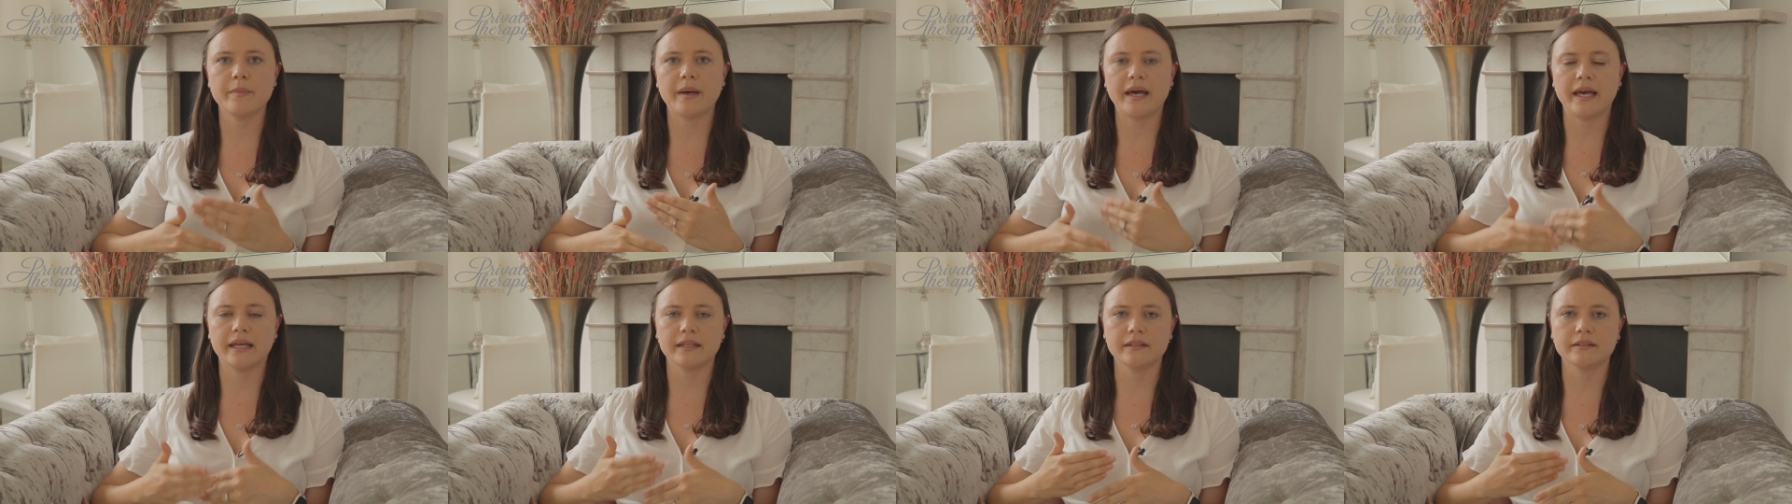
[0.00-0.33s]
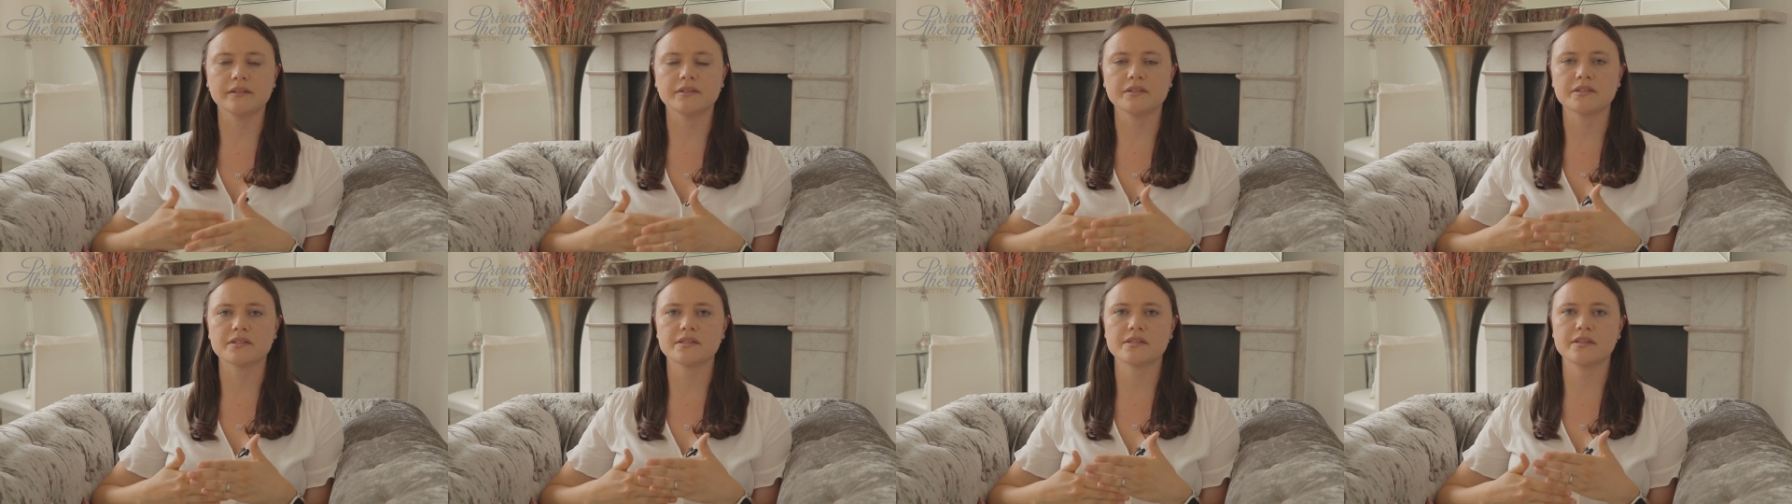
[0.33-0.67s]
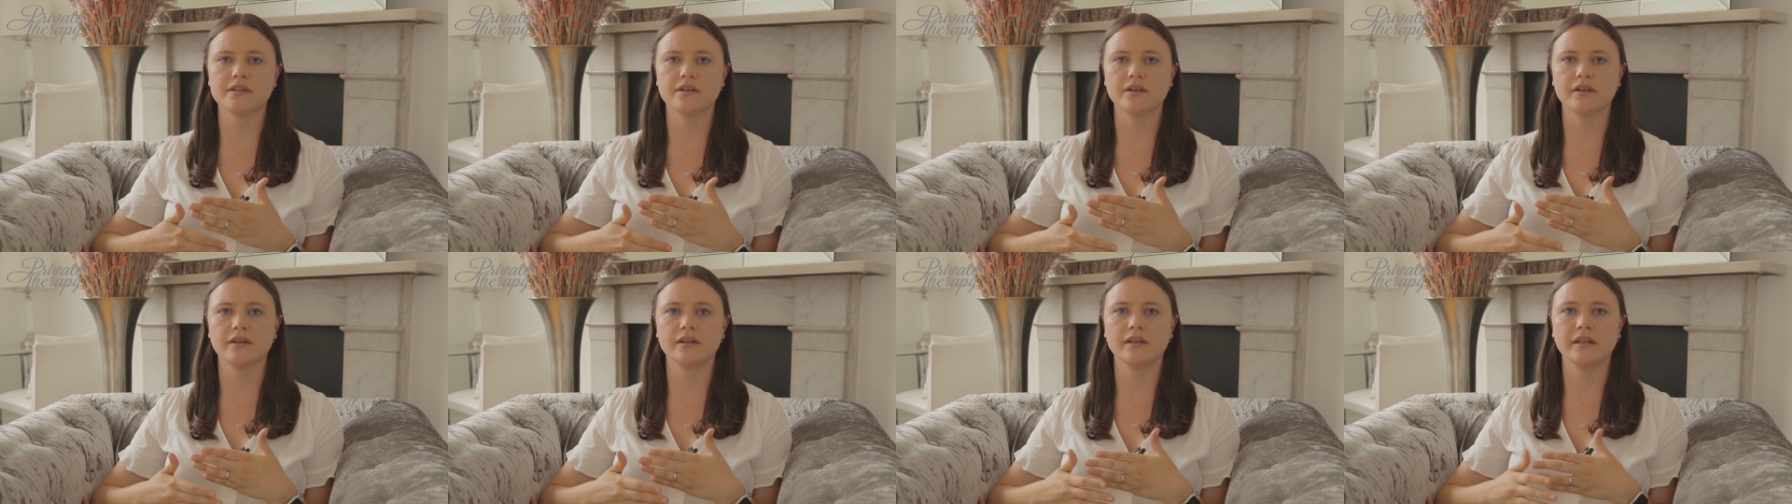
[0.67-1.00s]
patterns
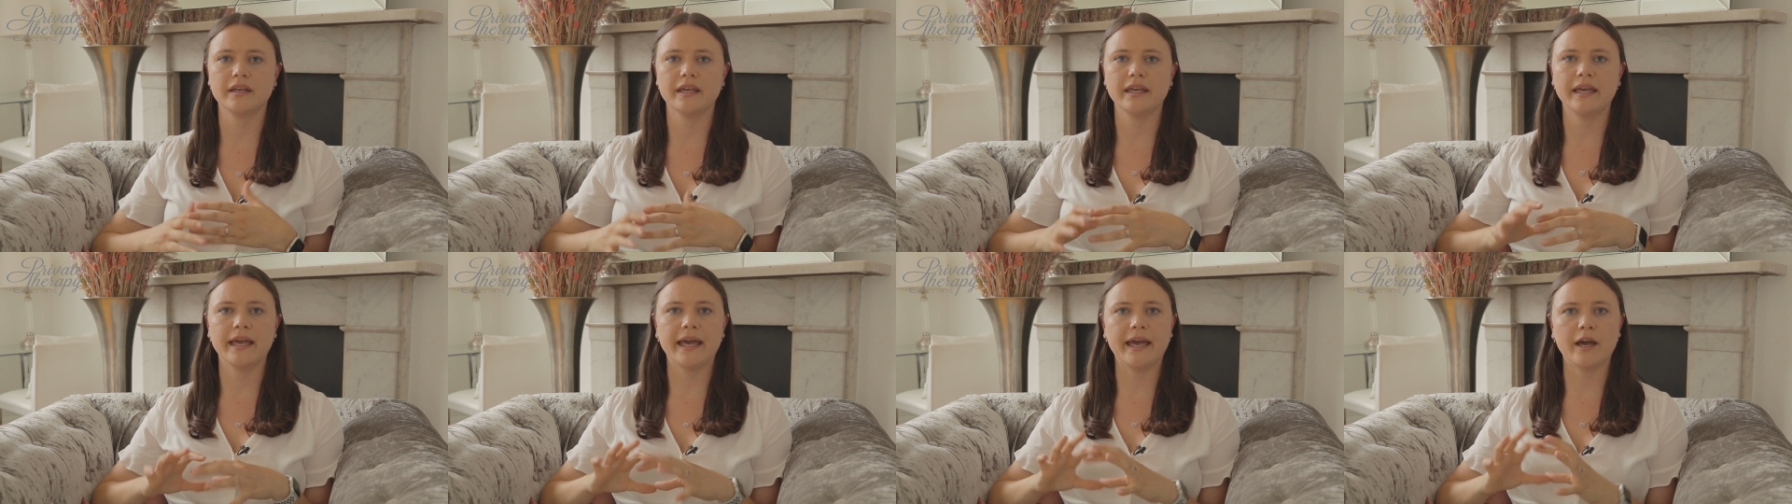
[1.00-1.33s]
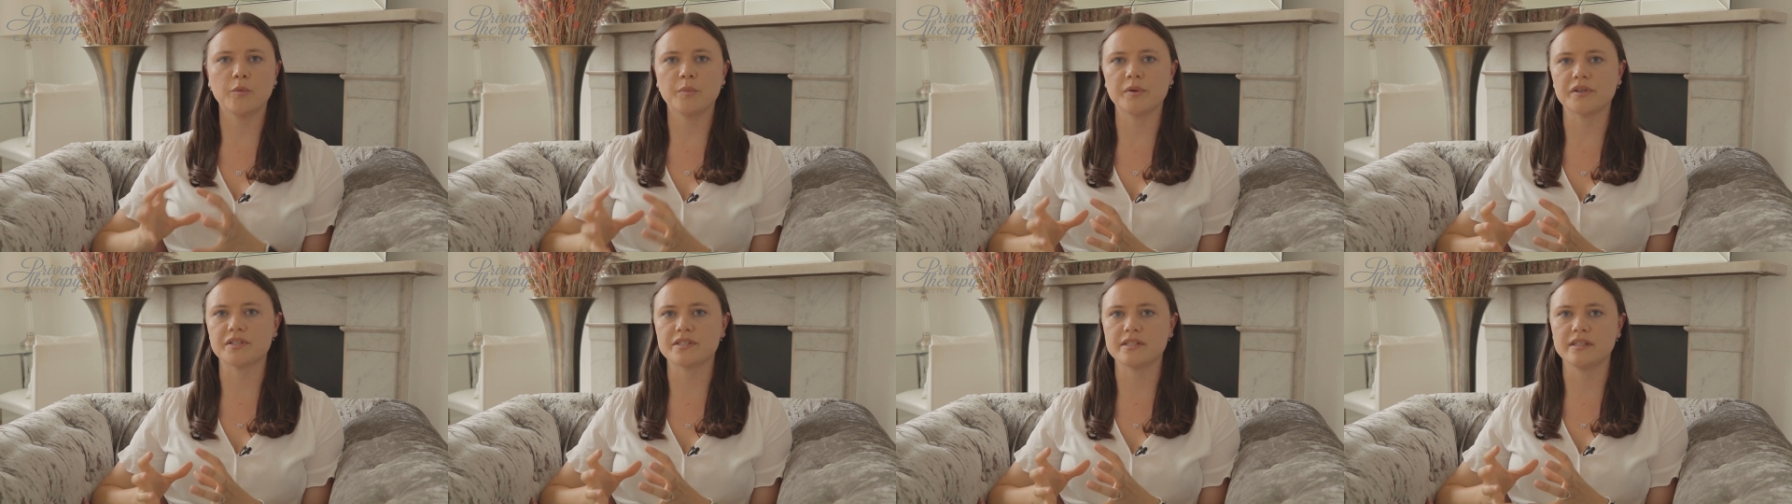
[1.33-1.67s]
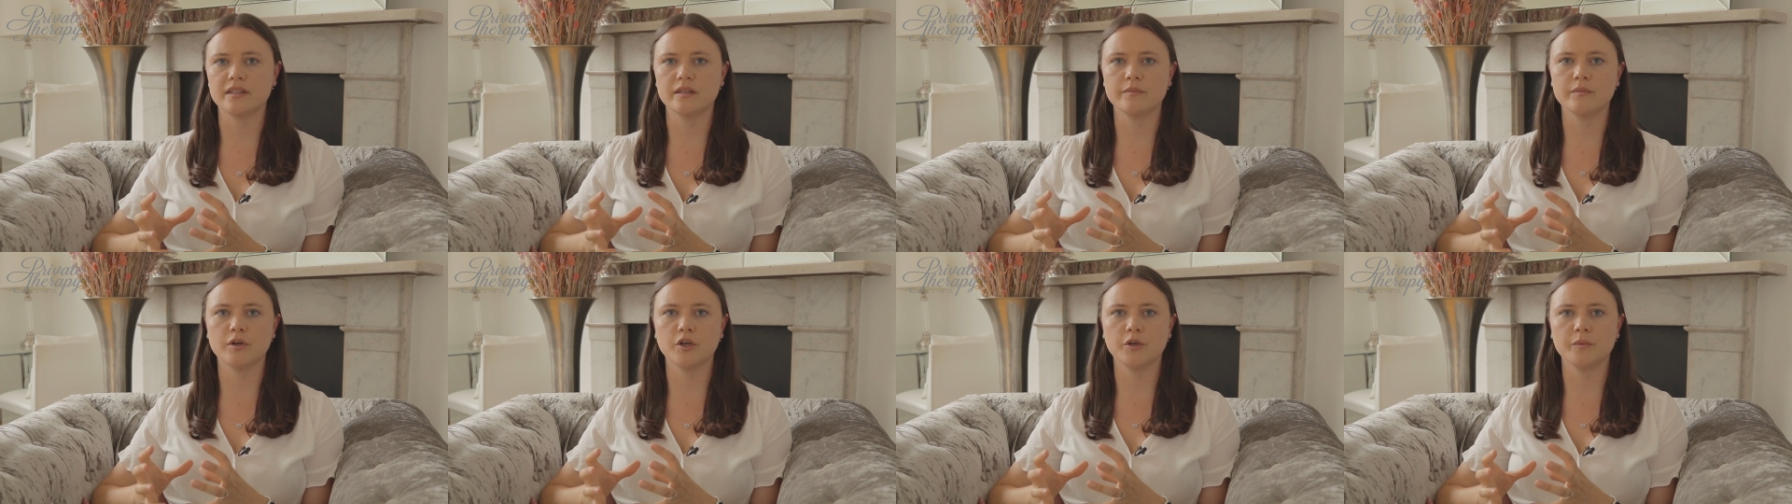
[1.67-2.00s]
that help us
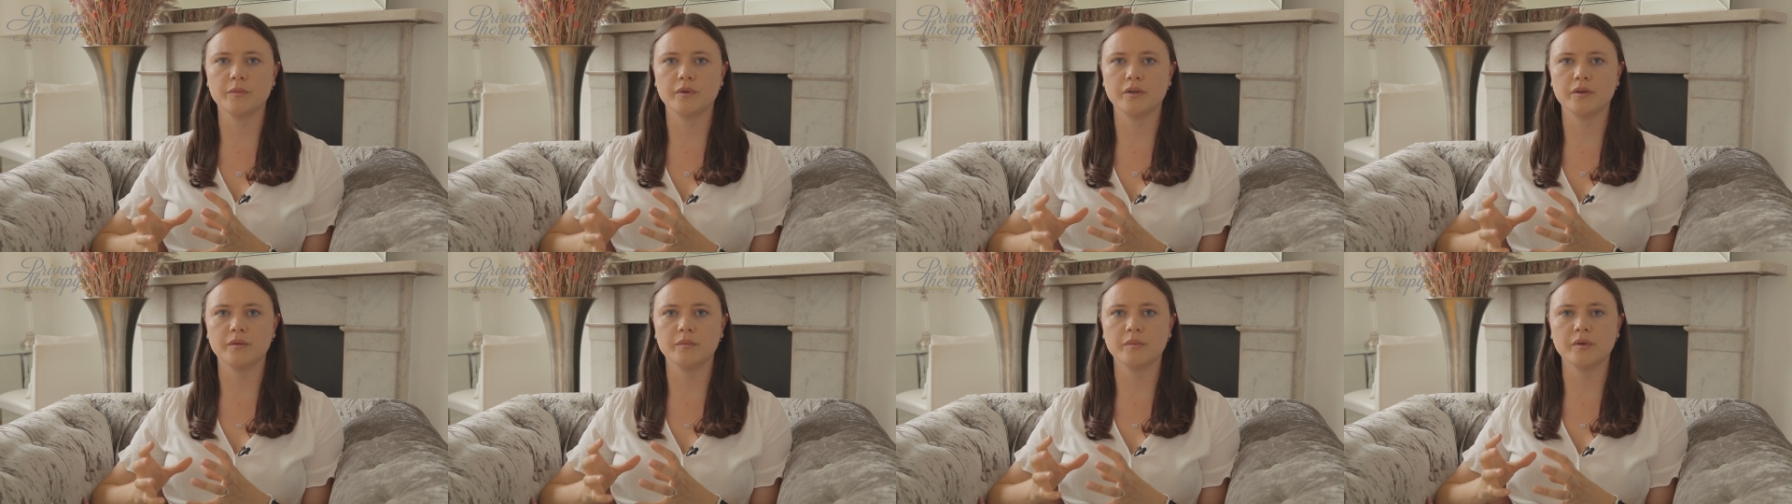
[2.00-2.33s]
in the moment